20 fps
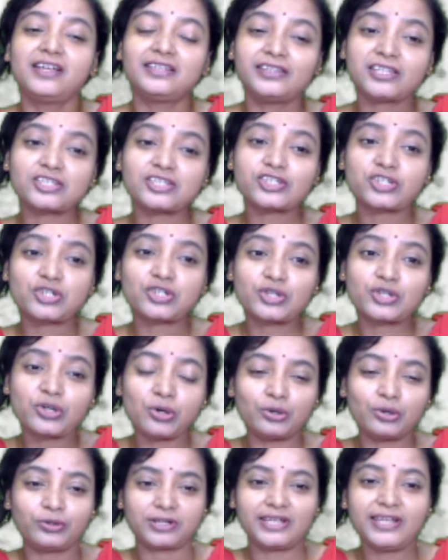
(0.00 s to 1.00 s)
The
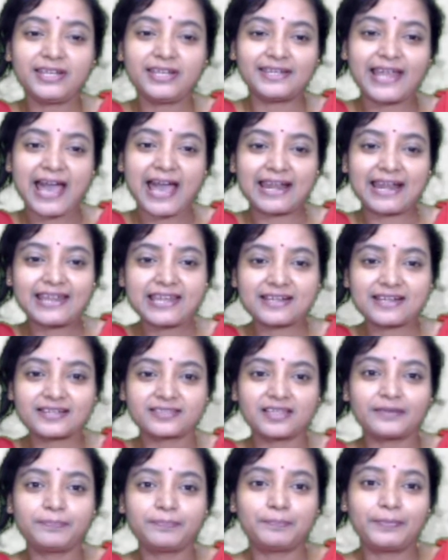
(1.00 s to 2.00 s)
story narrates
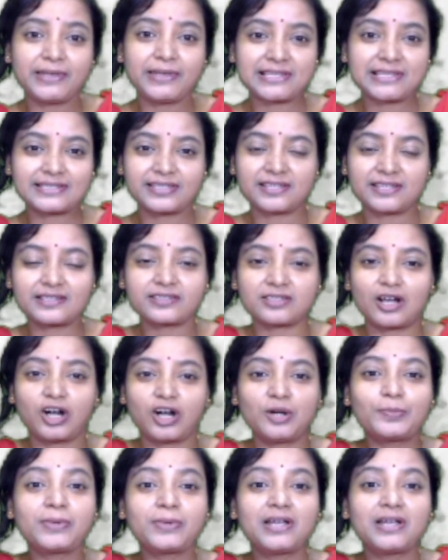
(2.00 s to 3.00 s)
the patience
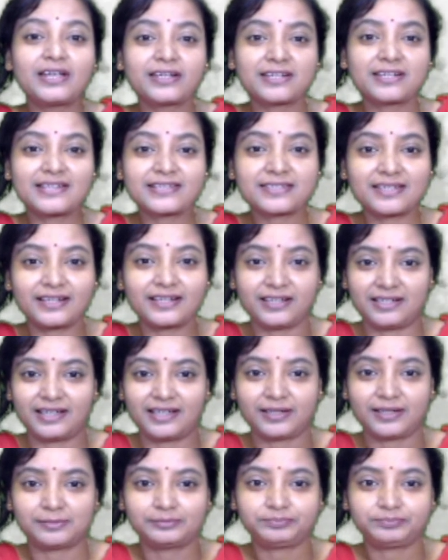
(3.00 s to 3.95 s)
of Griselda.